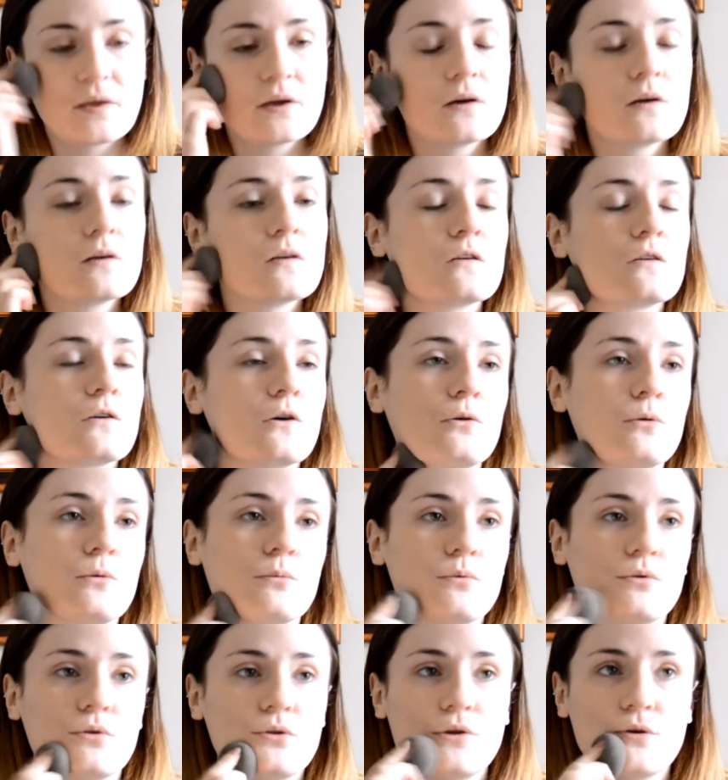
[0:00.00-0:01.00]

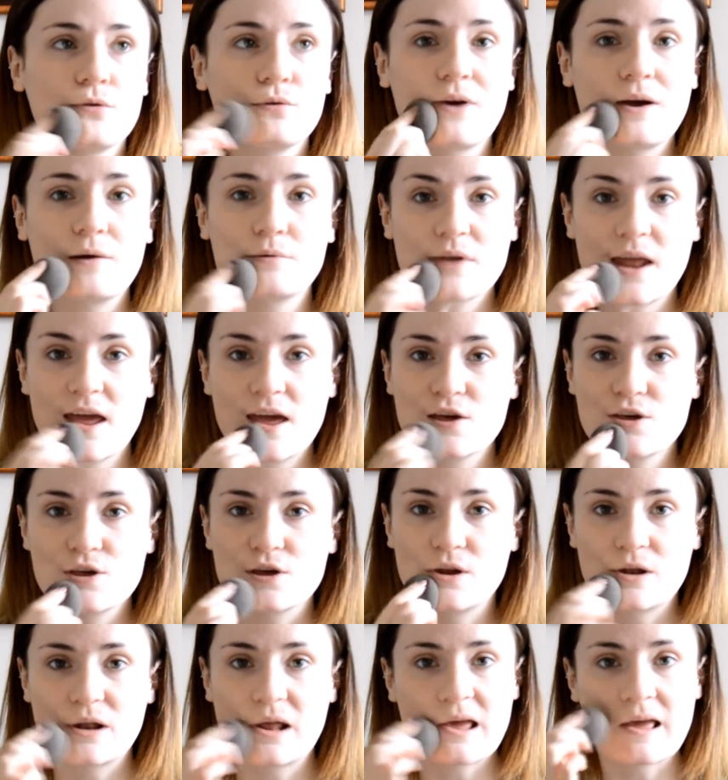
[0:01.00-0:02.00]
So the
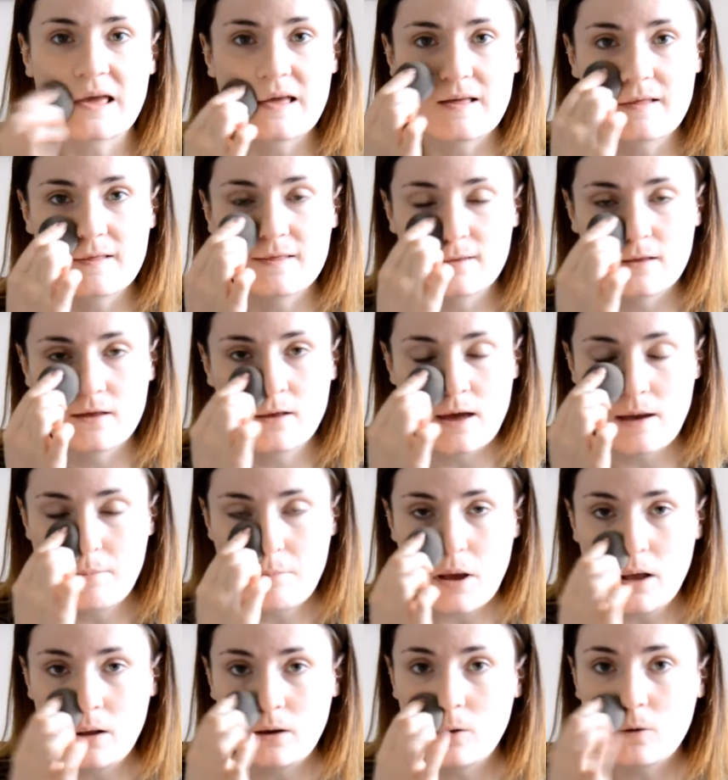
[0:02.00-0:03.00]
foundation is
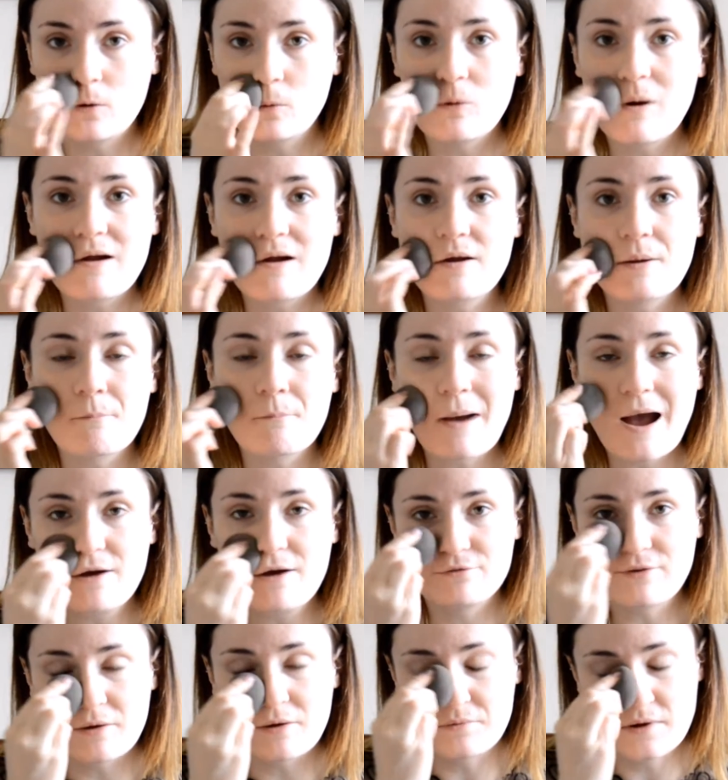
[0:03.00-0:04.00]
a long-wearing
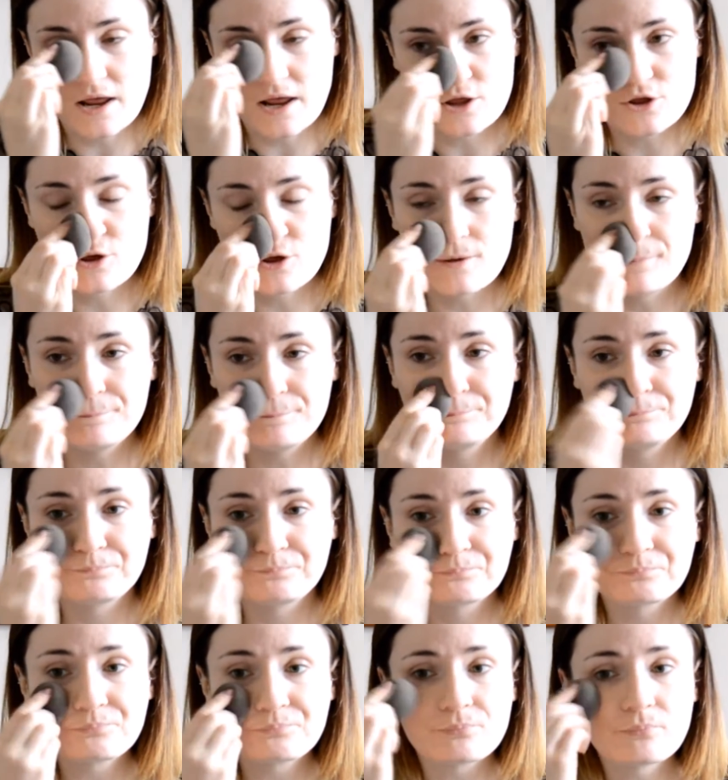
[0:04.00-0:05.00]
matte foundation,
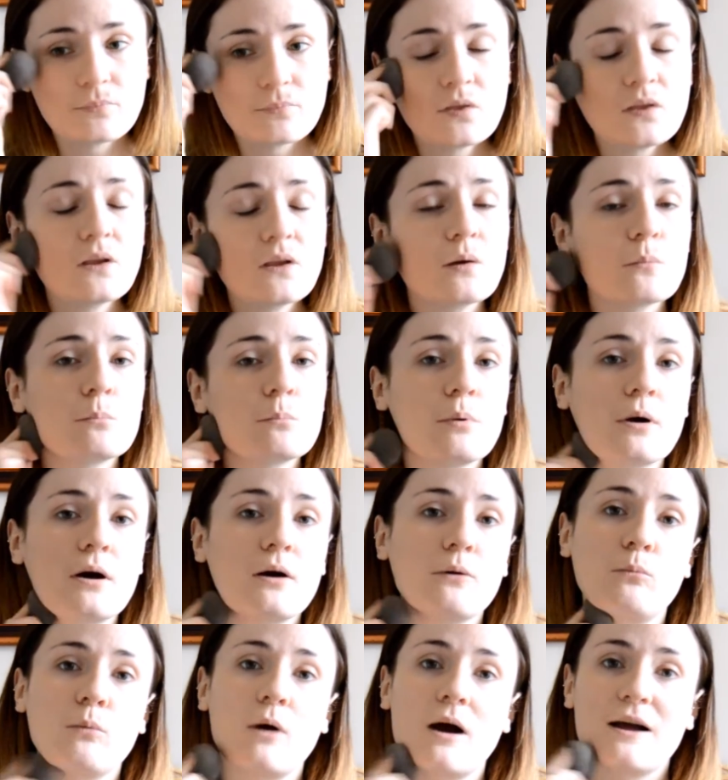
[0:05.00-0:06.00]

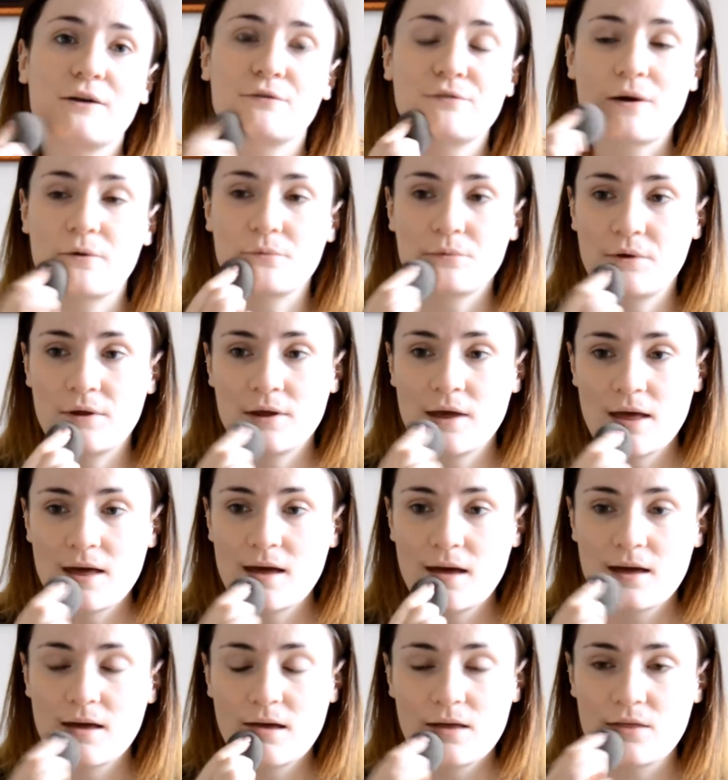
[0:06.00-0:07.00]
but what I found
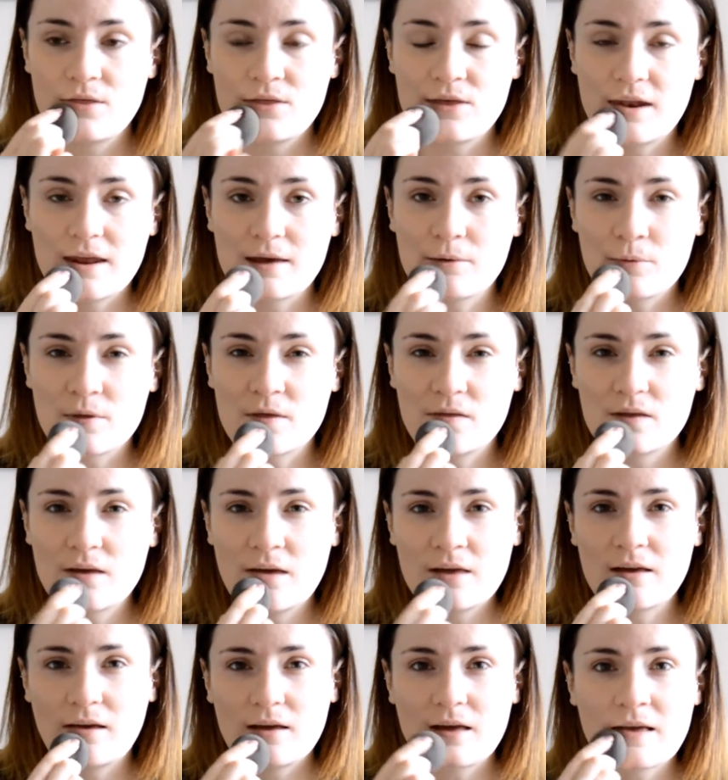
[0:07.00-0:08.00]
that
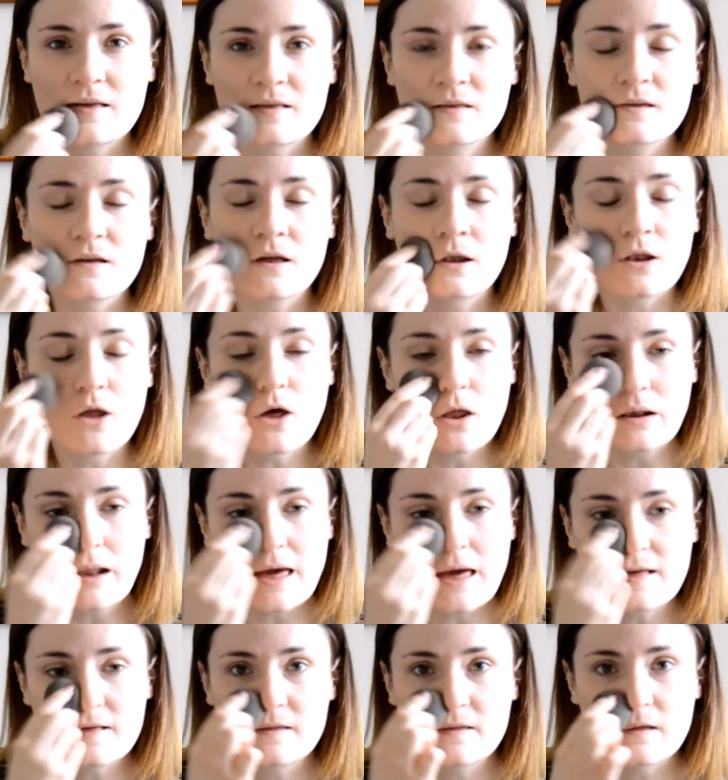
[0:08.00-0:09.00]
it's a lot
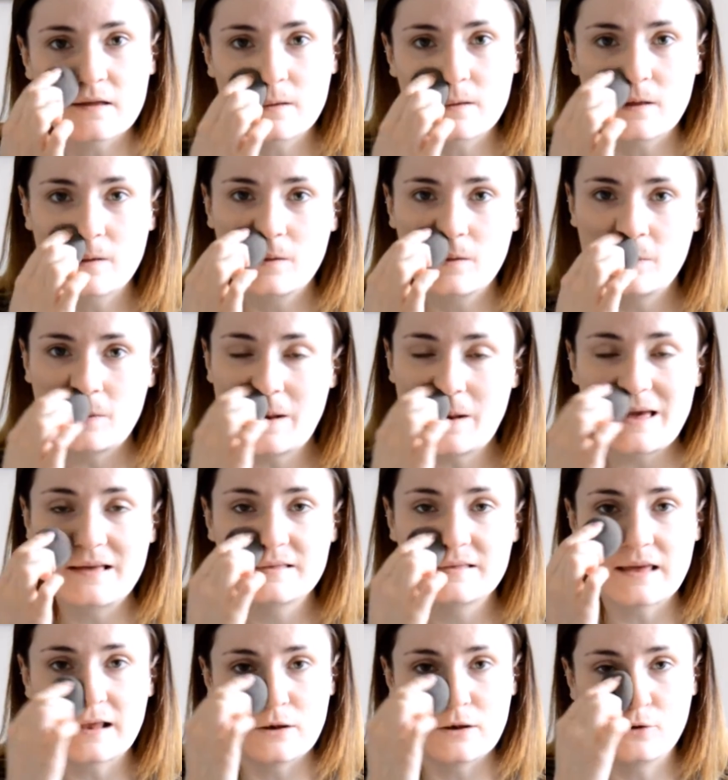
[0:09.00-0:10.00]
lighter than
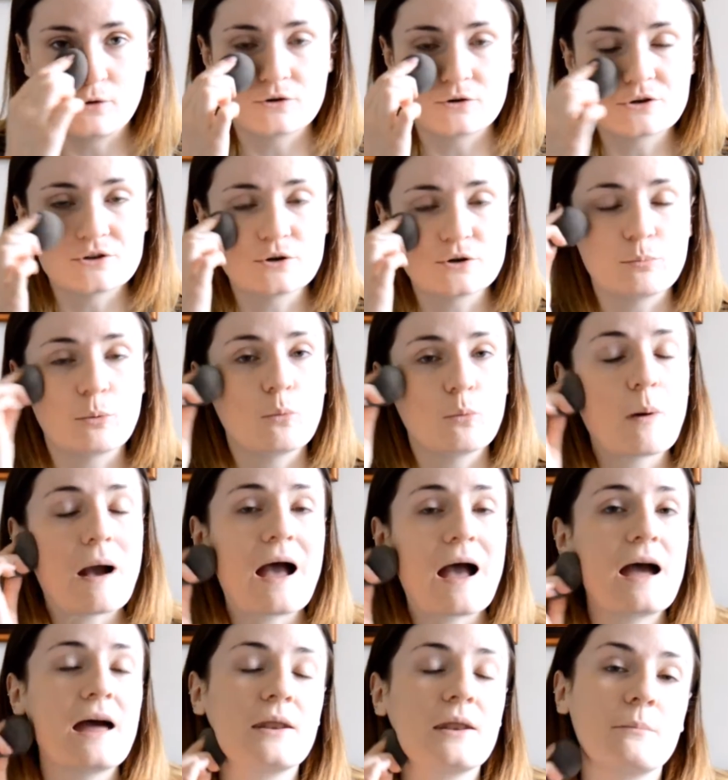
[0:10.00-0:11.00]
Estee Lauder Double
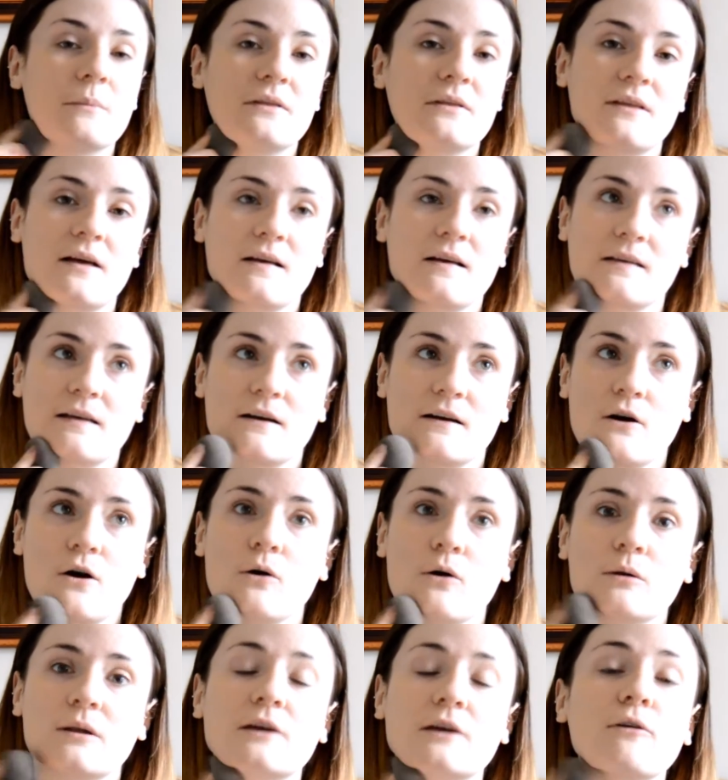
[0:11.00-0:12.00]
Wear, and I mean that's like a
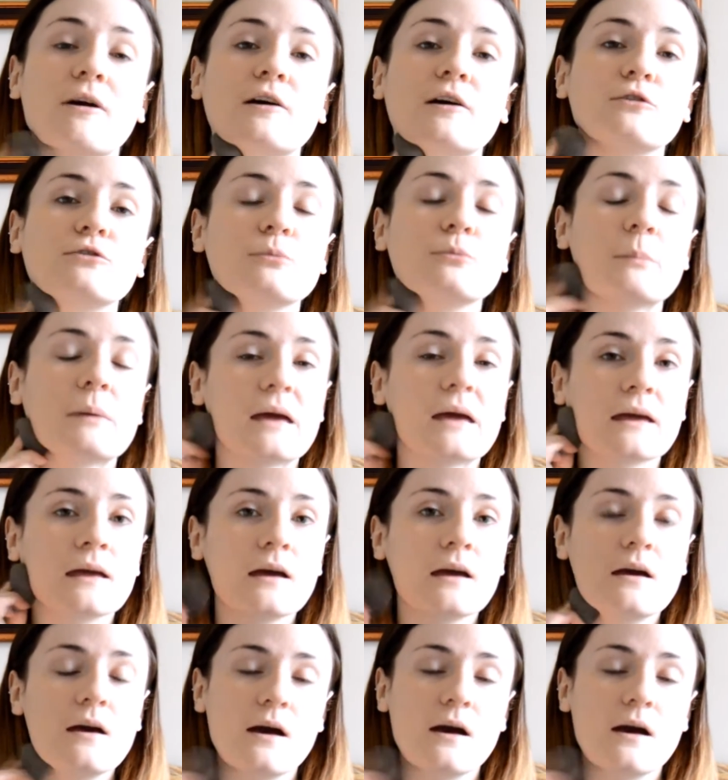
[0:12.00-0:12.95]
holy grail for me.